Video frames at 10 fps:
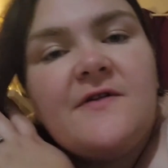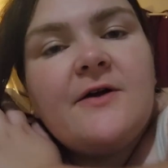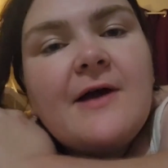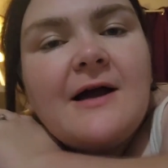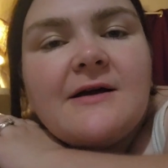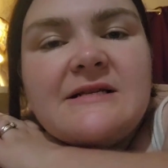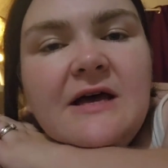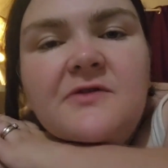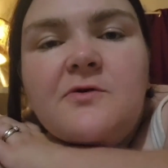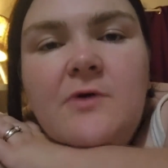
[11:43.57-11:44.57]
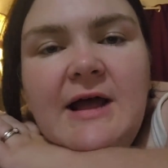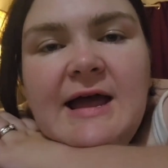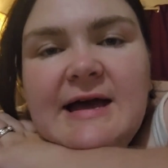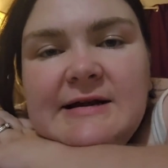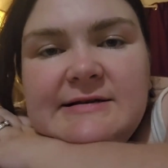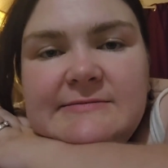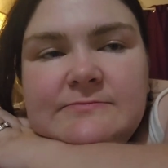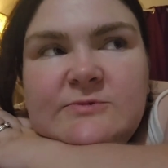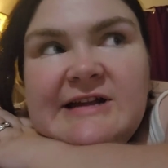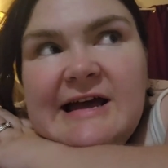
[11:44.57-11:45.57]
to figure out, because I thought
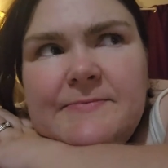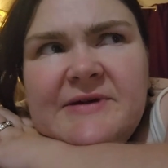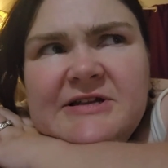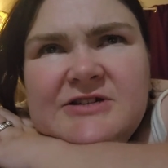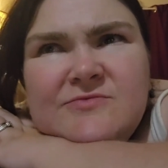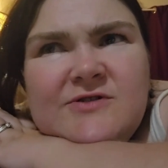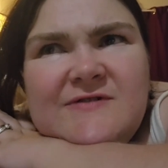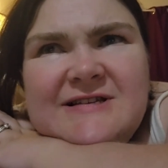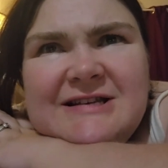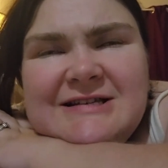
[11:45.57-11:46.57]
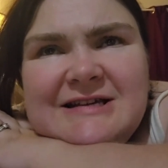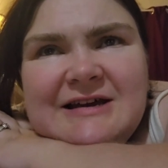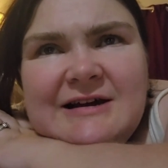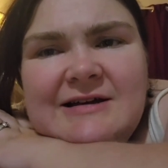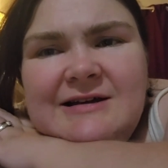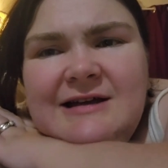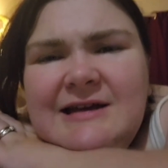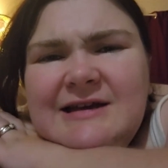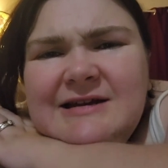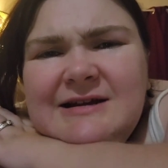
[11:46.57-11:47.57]
we'd had been to the movies this year,
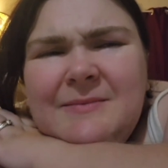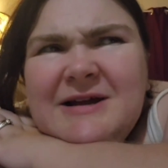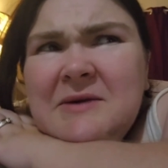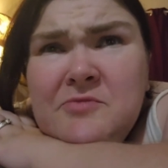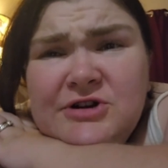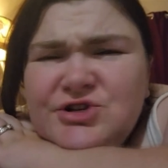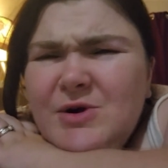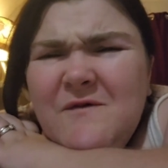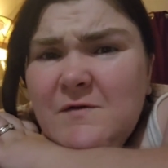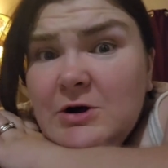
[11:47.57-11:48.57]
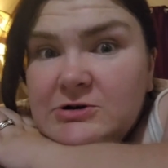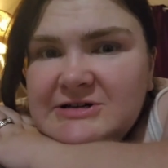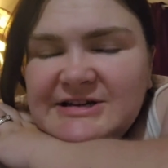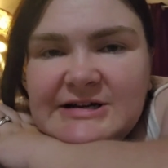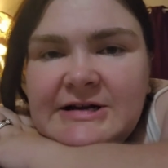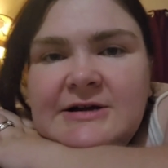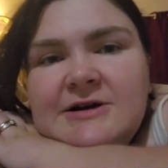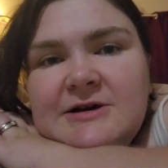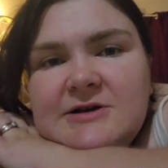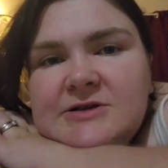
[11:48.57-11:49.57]
and I'm like, I'm pretty sure I vlogged it.
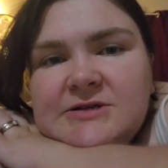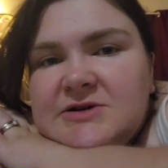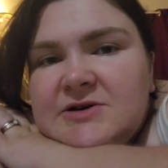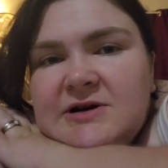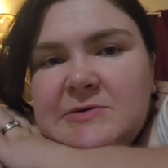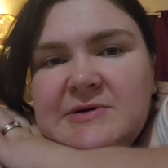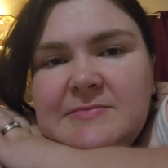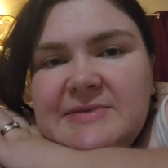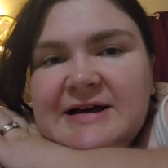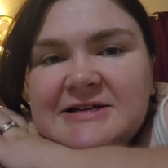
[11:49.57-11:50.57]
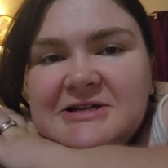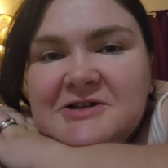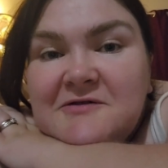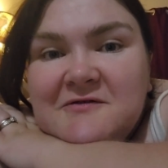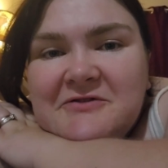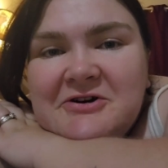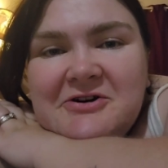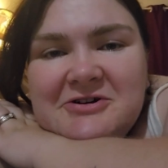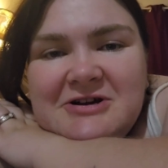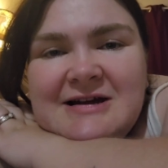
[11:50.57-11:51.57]
So I went back to the
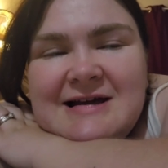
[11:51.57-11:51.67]
vlog,